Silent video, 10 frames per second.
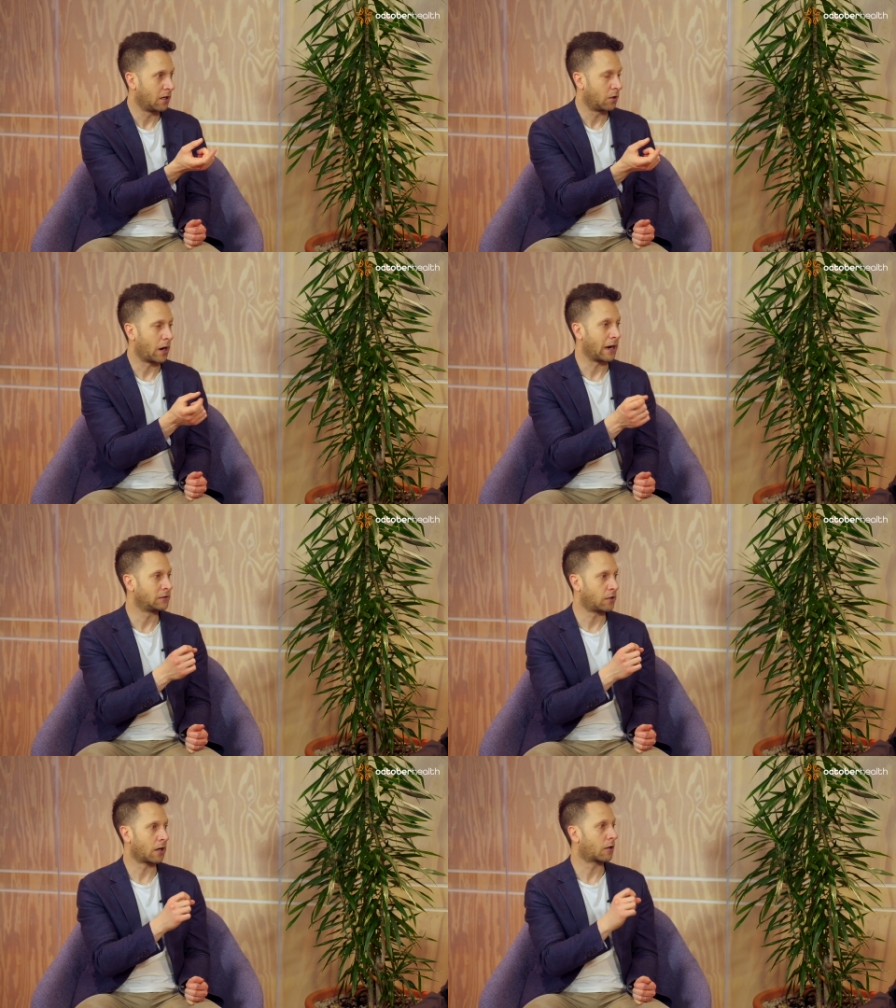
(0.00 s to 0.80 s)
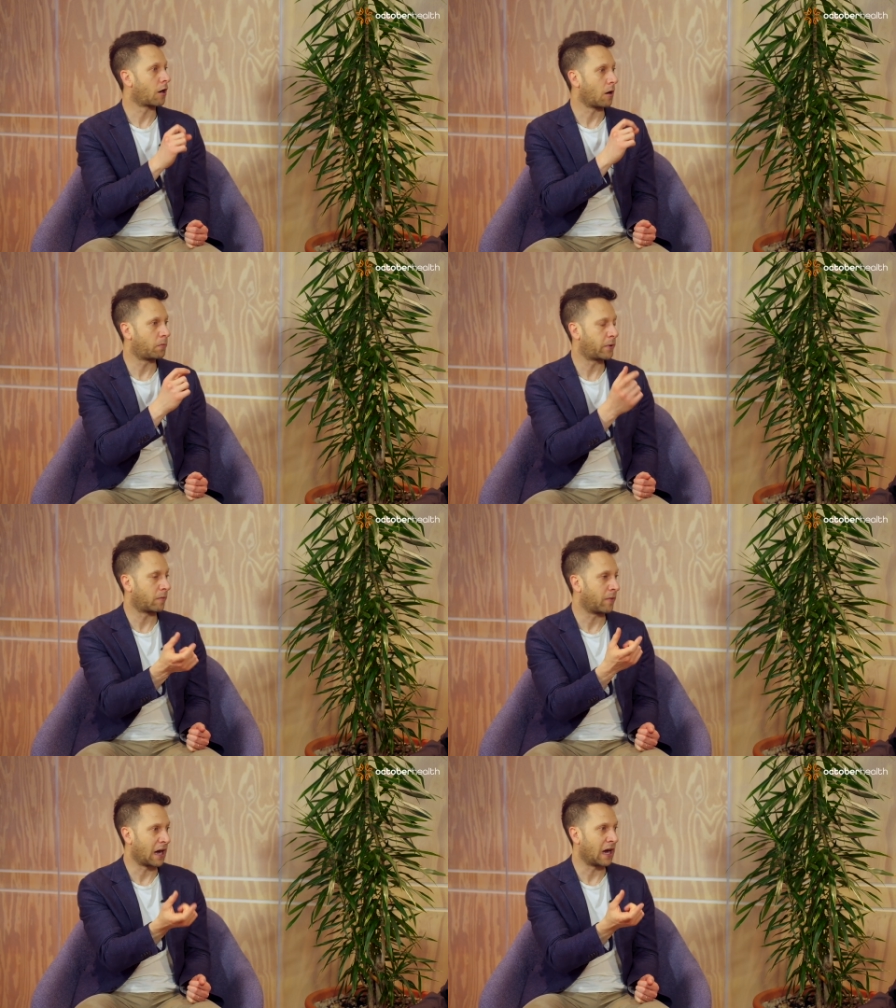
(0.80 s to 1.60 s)
right? It's not a
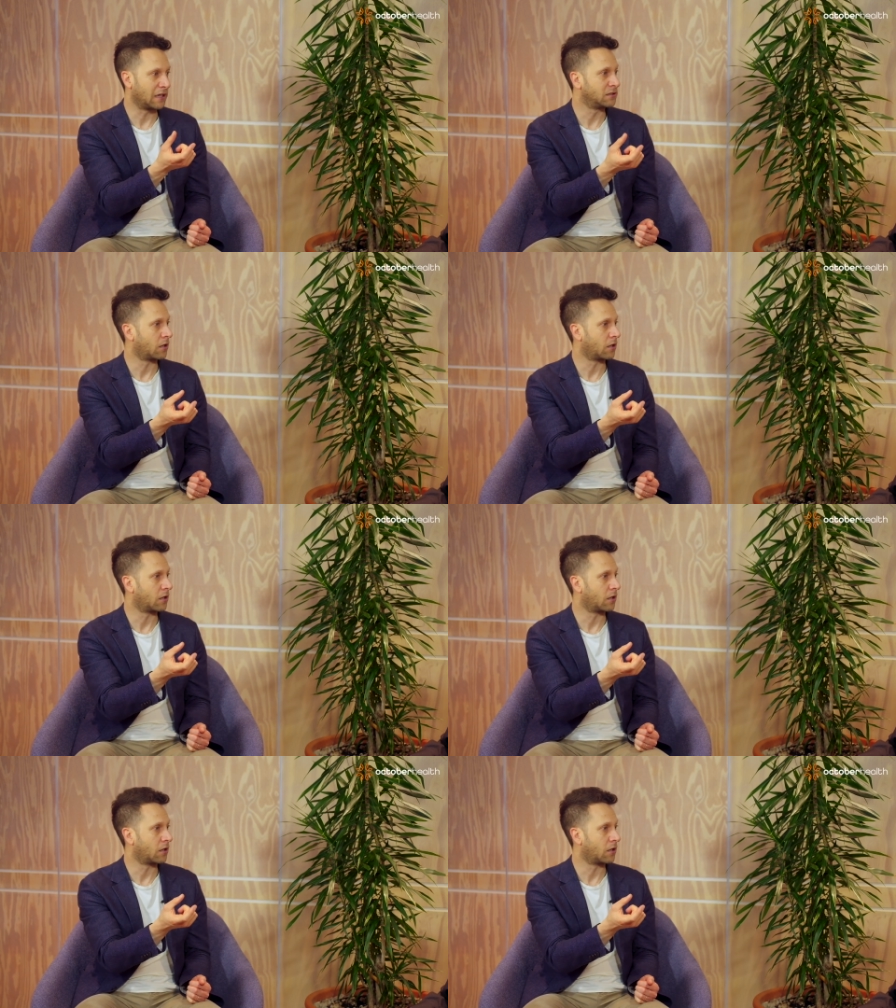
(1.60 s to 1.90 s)
compromise